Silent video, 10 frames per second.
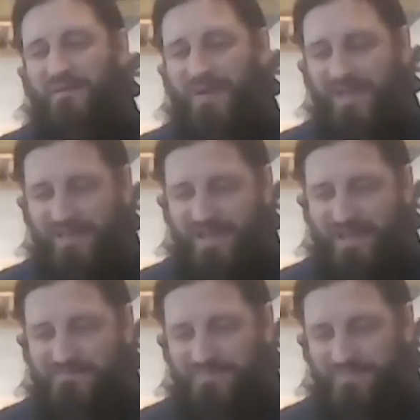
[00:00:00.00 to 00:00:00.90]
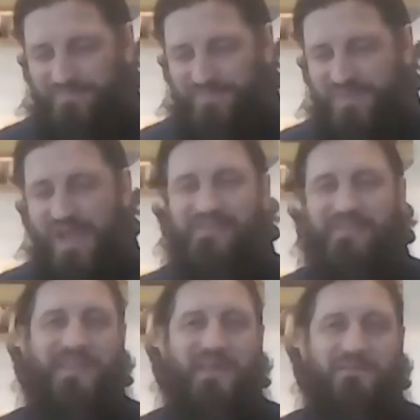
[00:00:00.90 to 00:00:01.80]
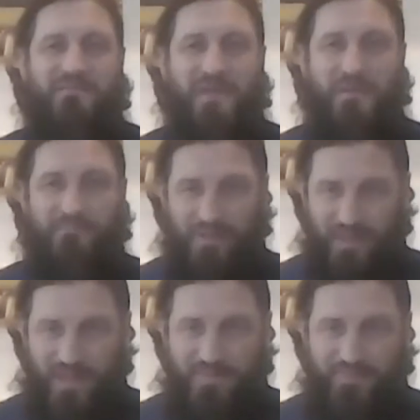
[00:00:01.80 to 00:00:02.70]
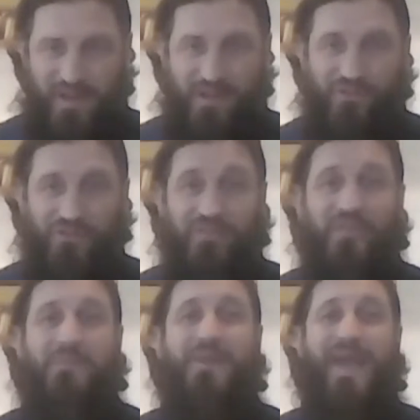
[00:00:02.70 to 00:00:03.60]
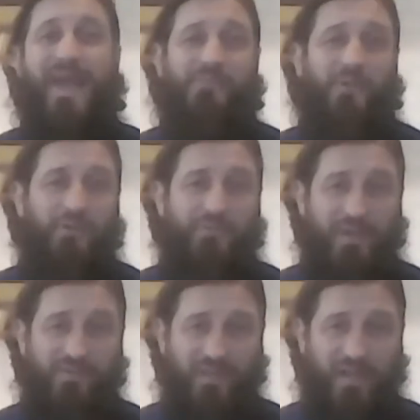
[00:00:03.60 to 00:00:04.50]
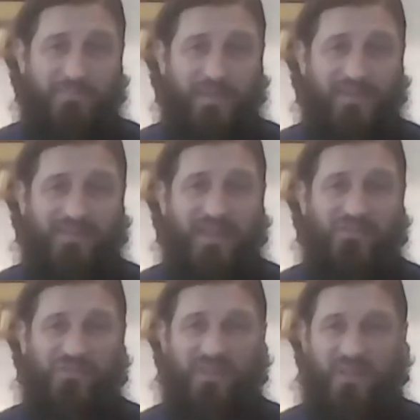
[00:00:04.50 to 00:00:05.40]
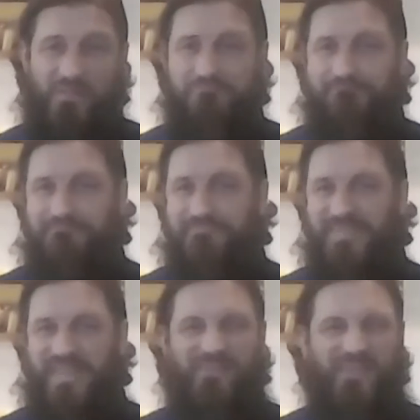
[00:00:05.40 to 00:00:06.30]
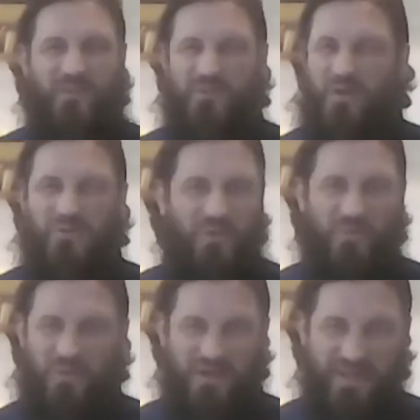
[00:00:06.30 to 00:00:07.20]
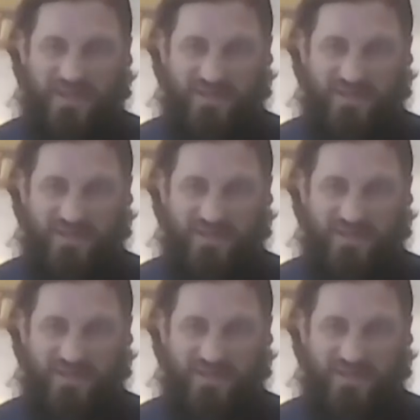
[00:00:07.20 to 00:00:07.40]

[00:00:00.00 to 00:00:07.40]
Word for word: Well, um, not to sound impolite, but I usually, if somebody asks me what a French top is, I usually tell them, if you don't know, don't worry. Yeah,